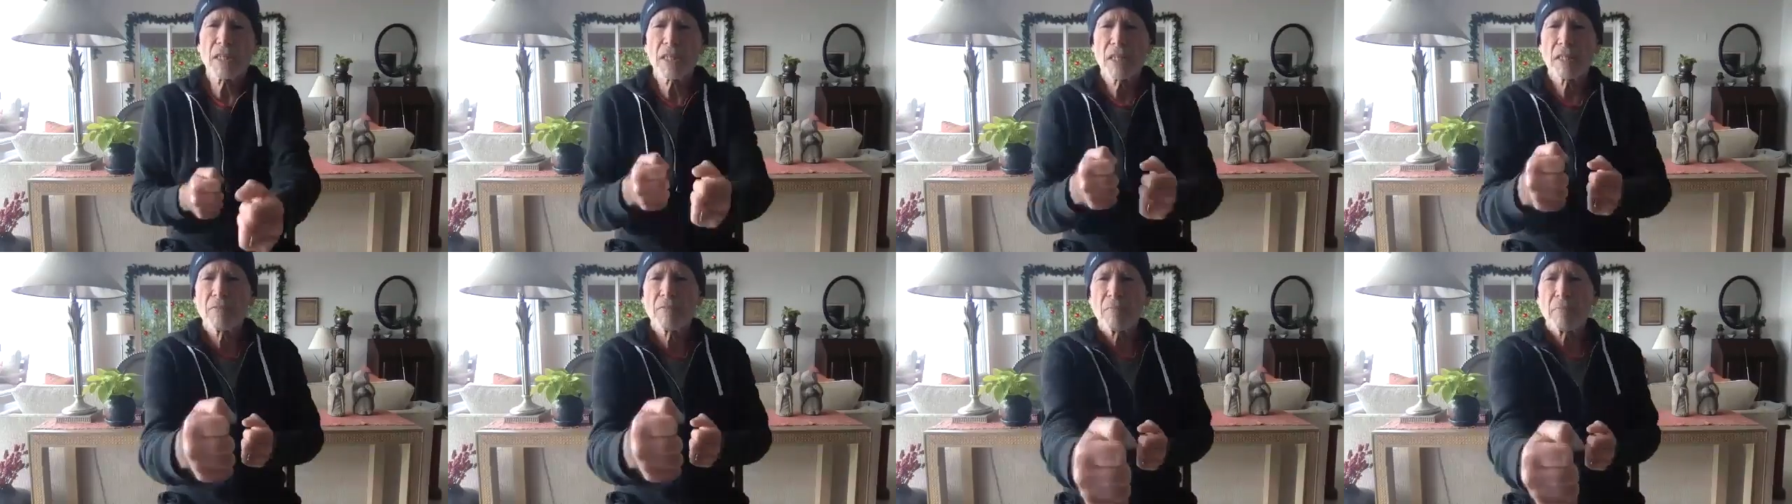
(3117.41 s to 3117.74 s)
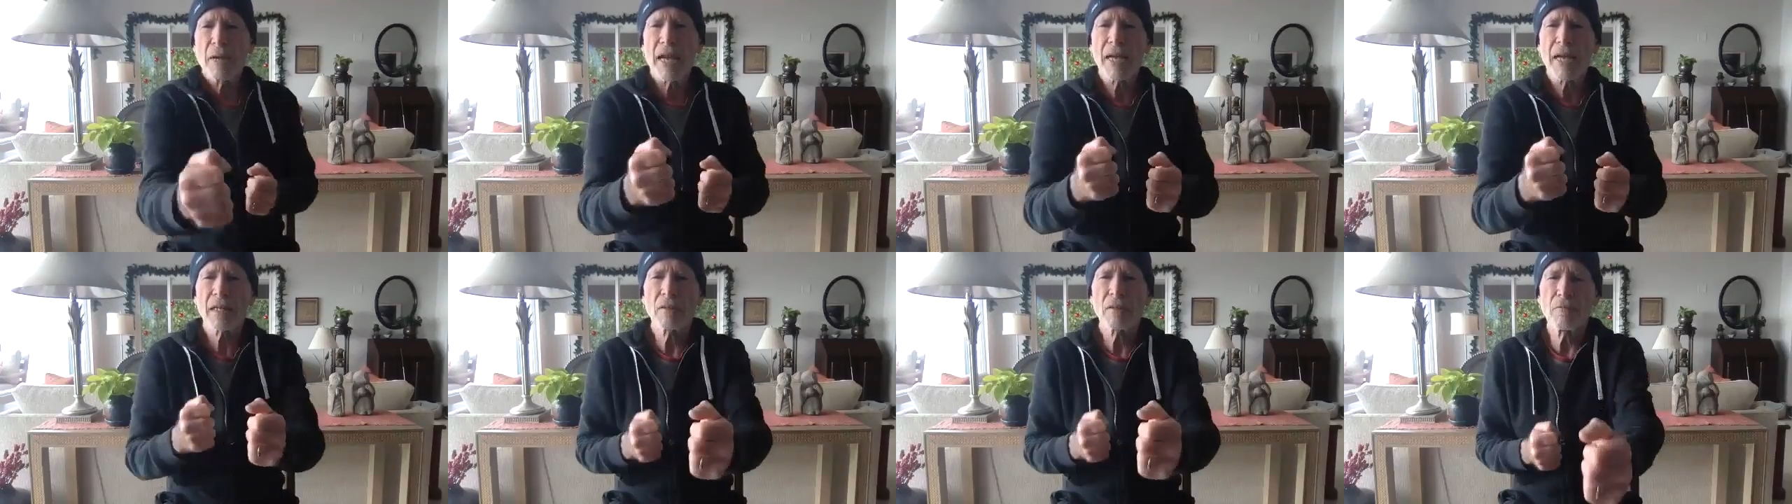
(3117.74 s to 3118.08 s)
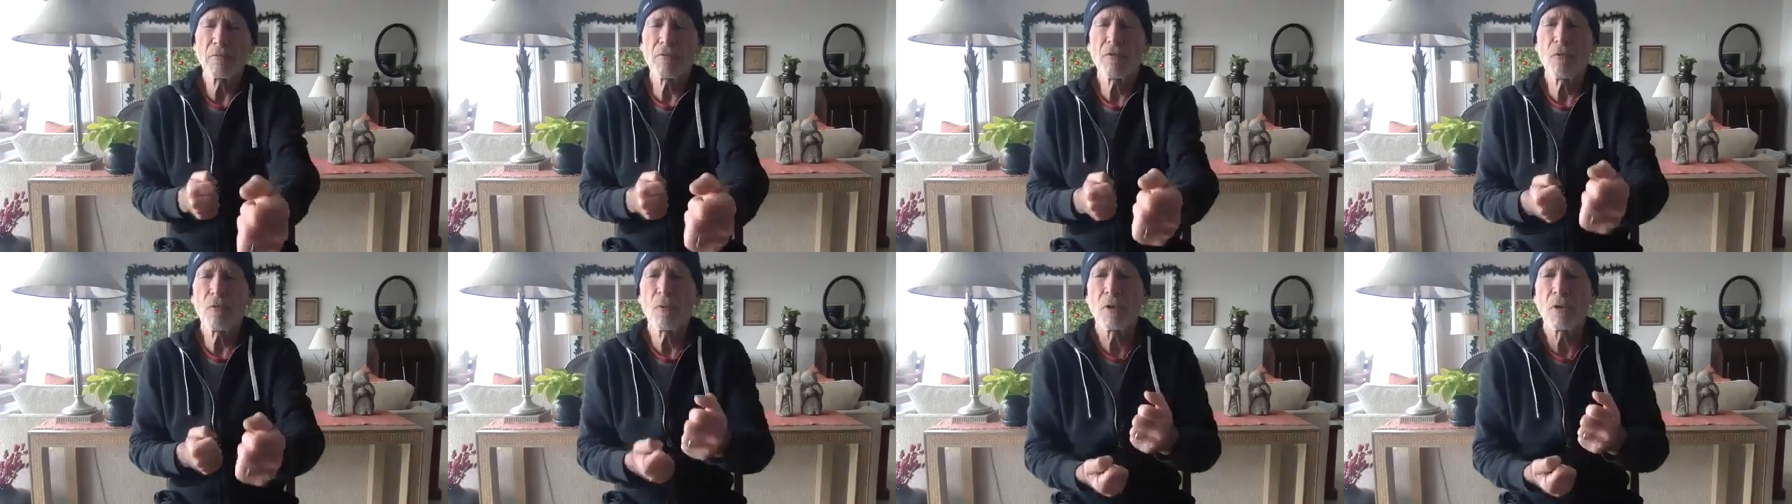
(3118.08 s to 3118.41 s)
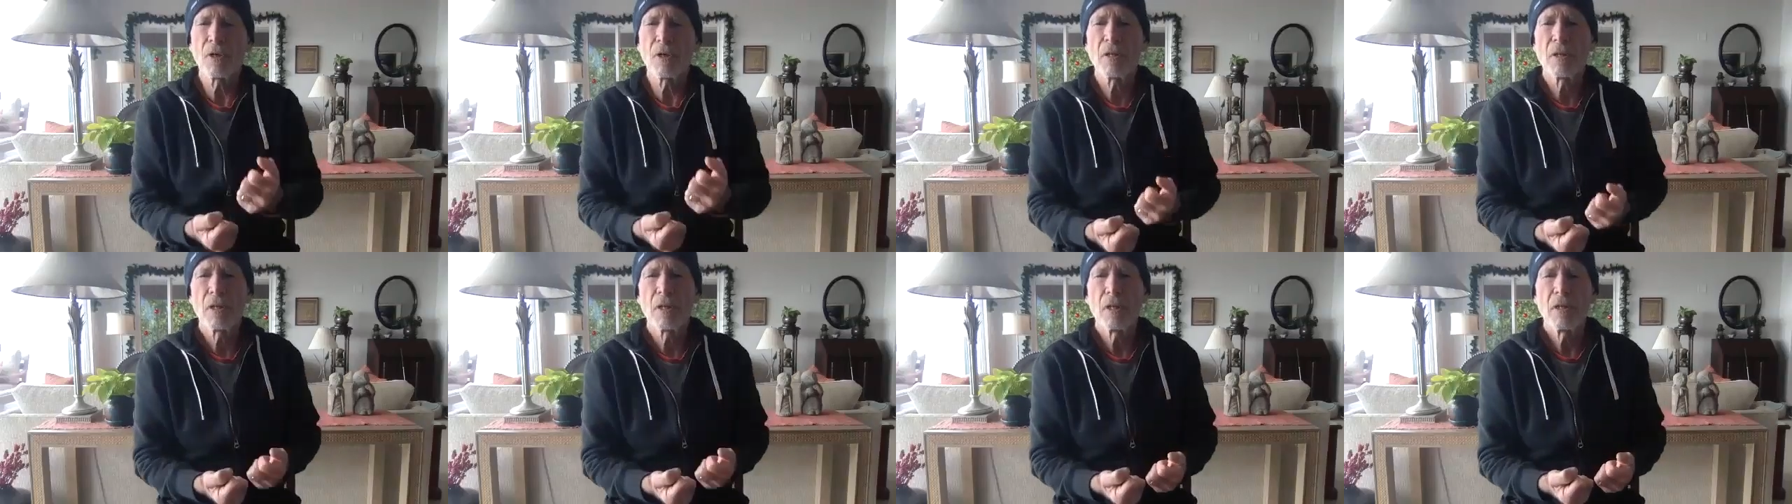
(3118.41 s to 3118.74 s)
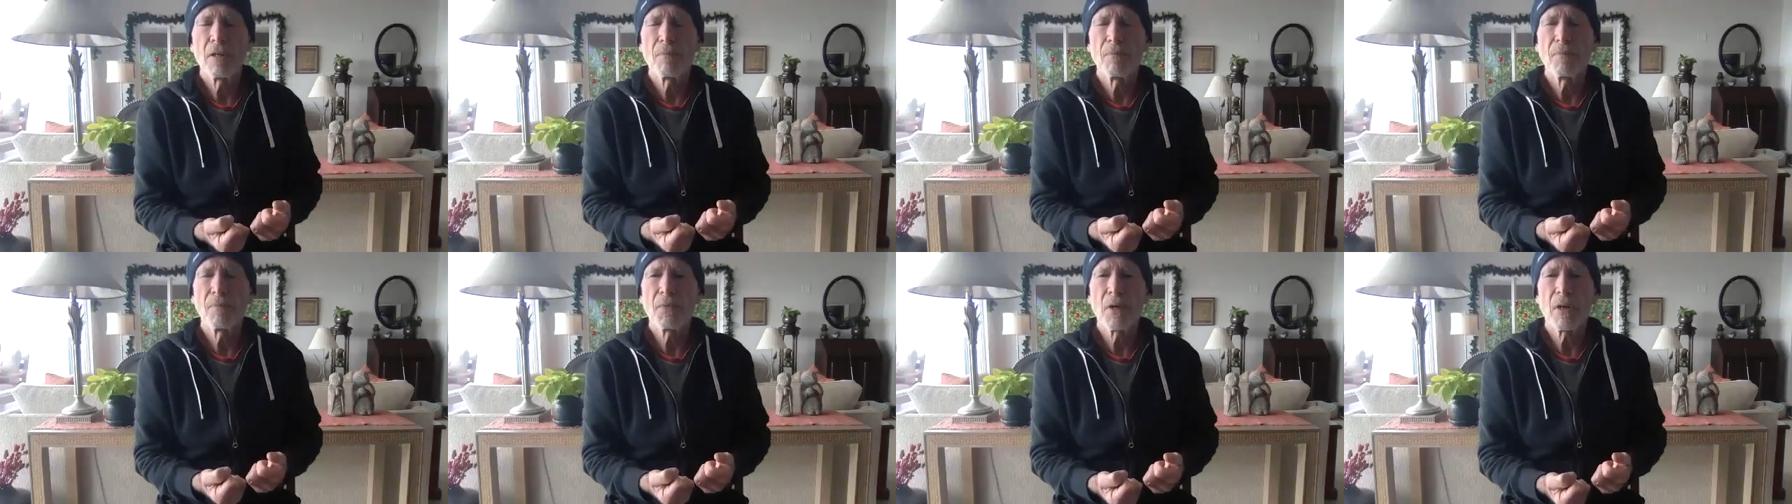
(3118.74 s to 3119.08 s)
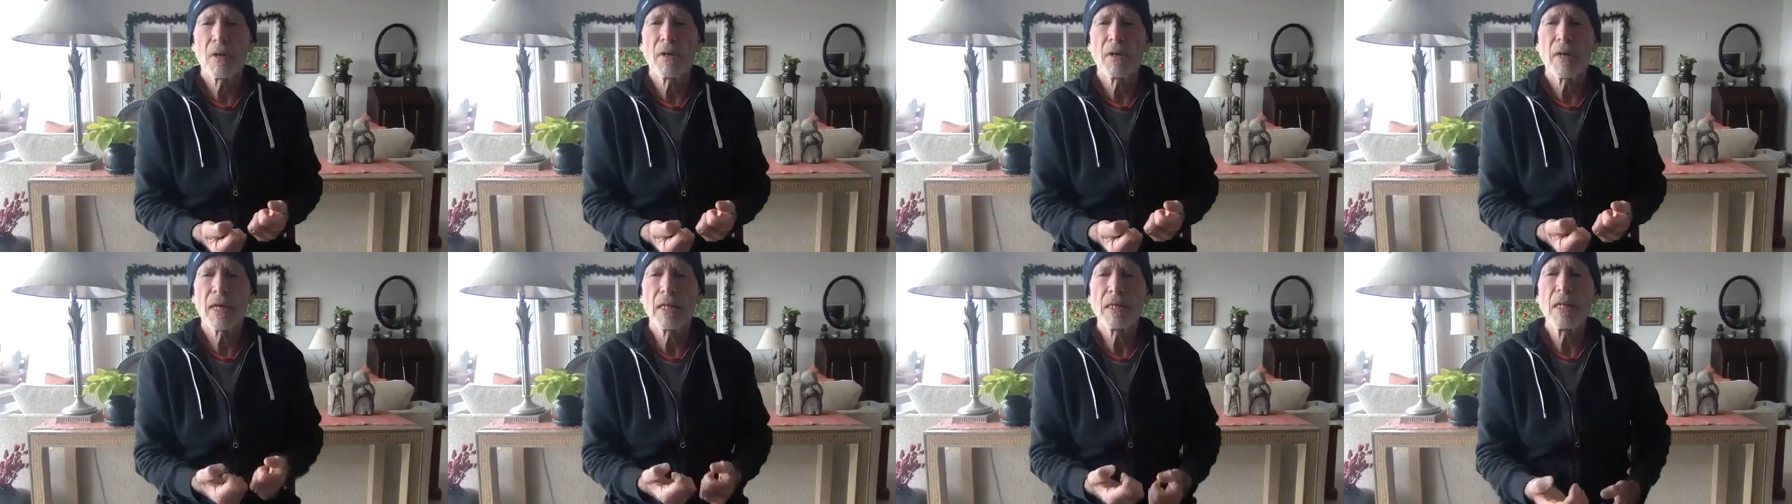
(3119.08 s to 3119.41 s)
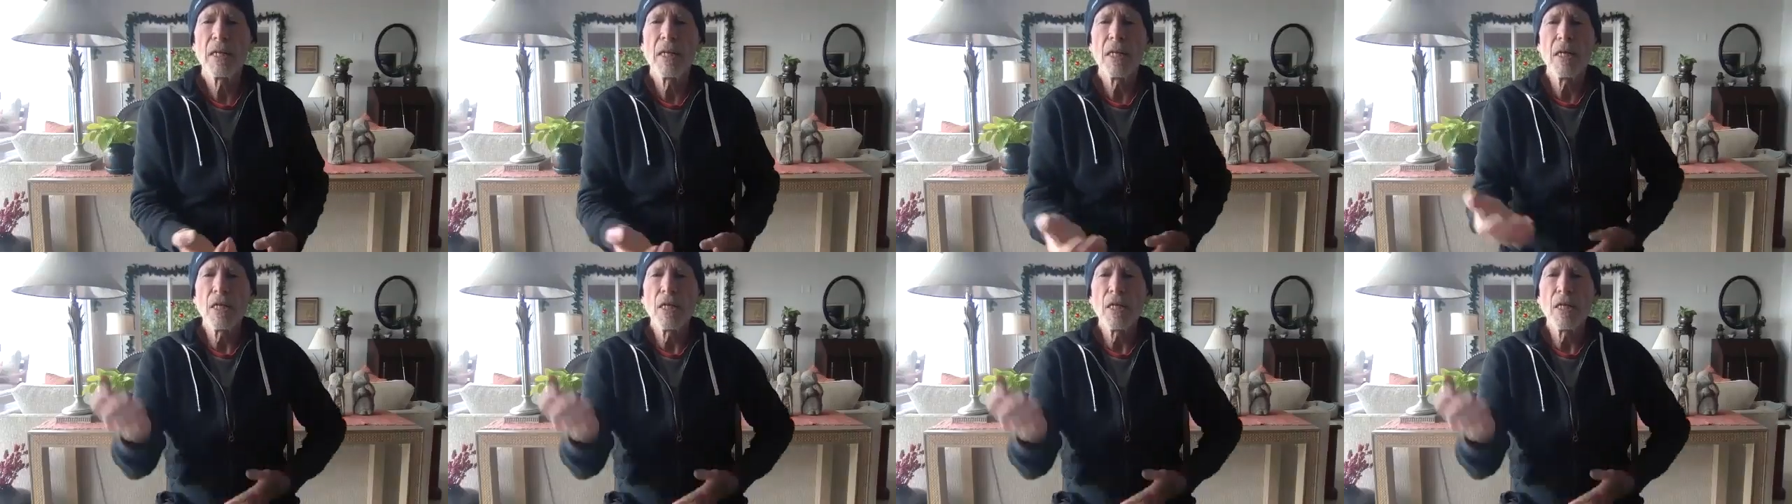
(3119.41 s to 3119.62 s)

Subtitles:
than back and forth. All right.